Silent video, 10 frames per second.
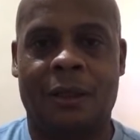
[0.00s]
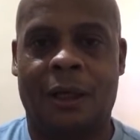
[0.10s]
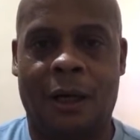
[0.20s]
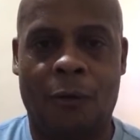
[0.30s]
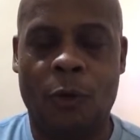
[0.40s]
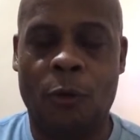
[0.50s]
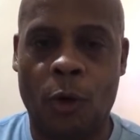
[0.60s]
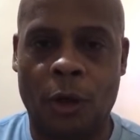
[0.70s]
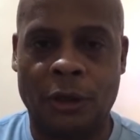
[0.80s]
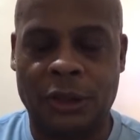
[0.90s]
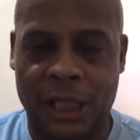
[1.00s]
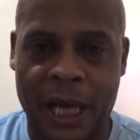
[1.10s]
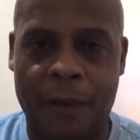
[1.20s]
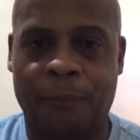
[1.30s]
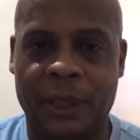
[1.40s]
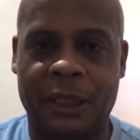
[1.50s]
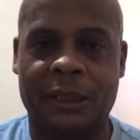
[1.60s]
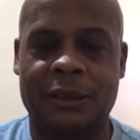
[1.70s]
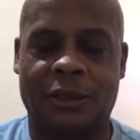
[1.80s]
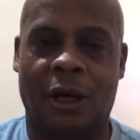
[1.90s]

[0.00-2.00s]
oh, we're world champions,